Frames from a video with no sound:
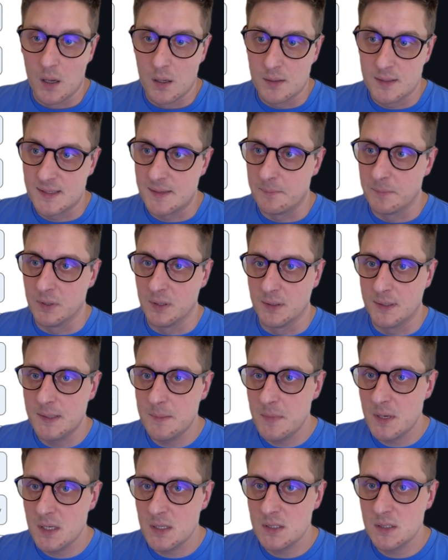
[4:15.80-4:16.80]
simple
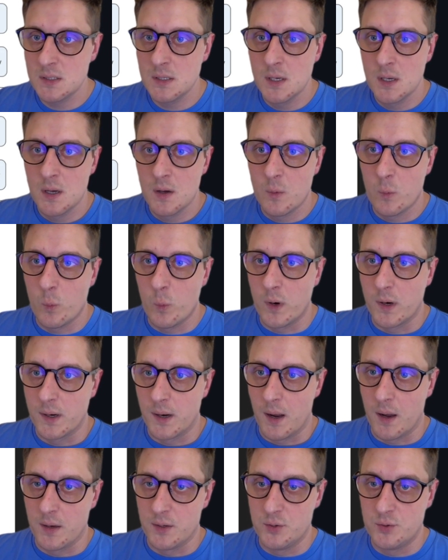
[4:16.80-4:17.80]
image
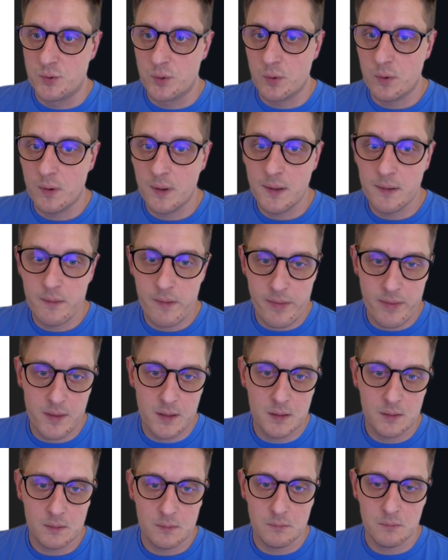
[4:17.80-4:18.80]
where I draw
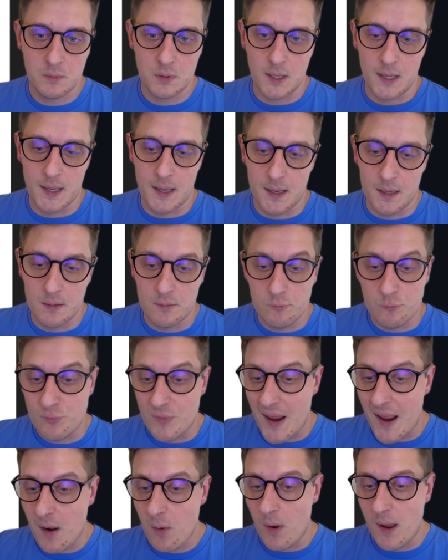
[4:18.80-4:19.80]
everything, and
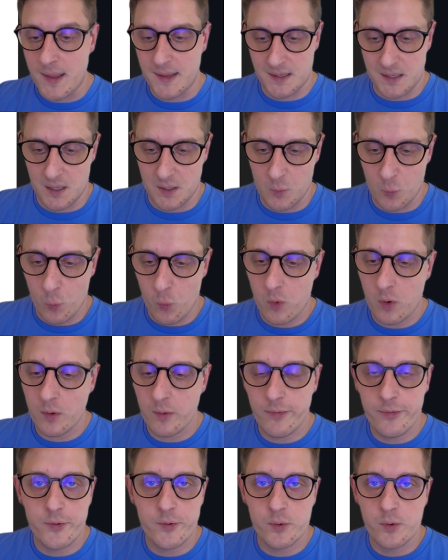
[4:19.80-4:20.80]
now I can
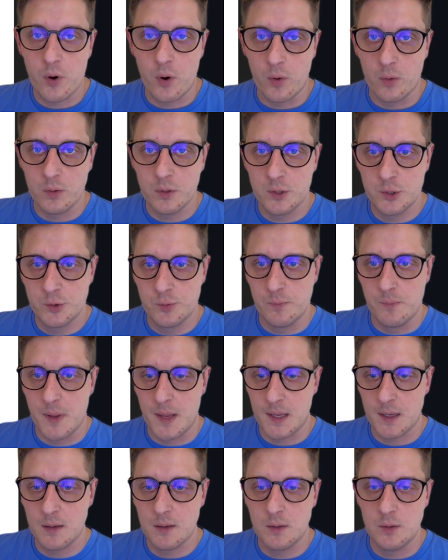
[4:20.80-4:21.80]
walk through code to
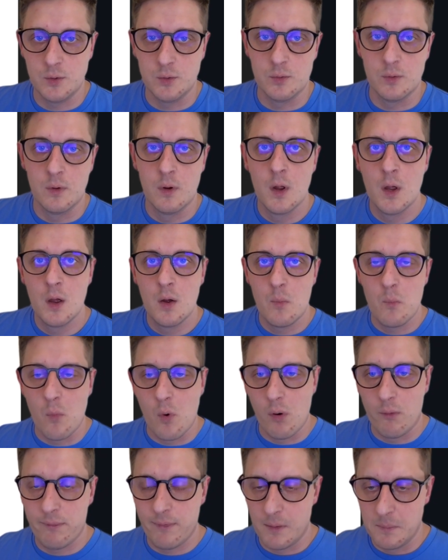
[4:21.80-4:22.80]
make you
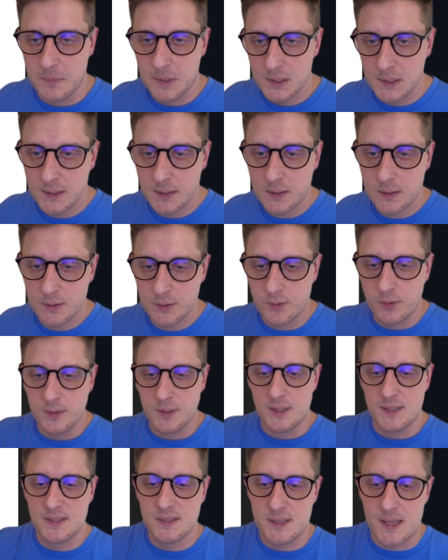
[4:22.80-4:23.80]
more familiar to
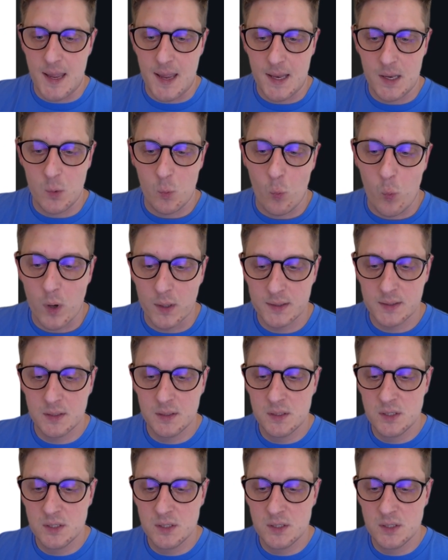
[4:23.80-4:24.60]
understand what